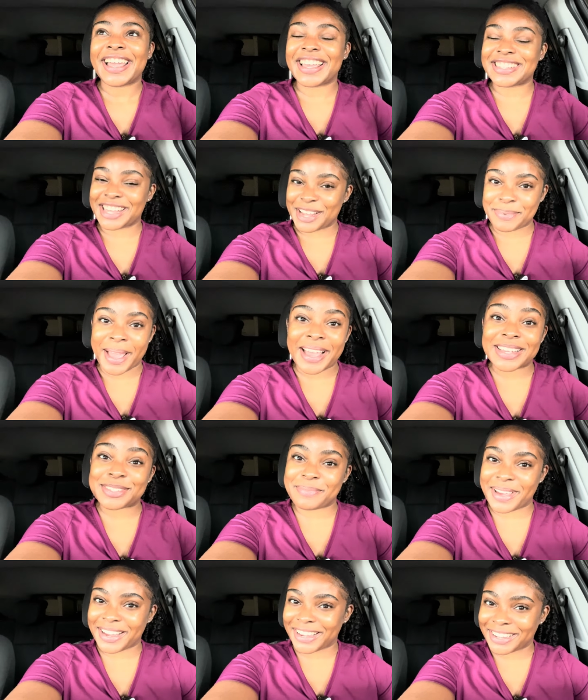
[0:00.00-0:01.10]
as I pass
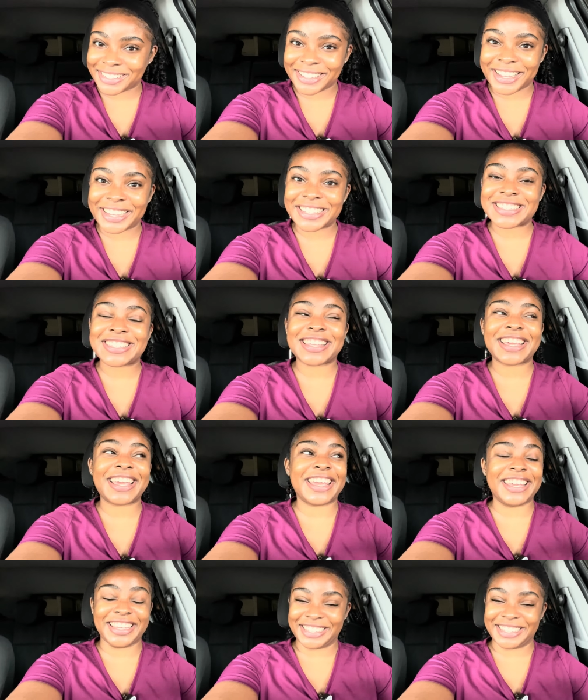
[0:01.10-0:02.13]
my NCLEX and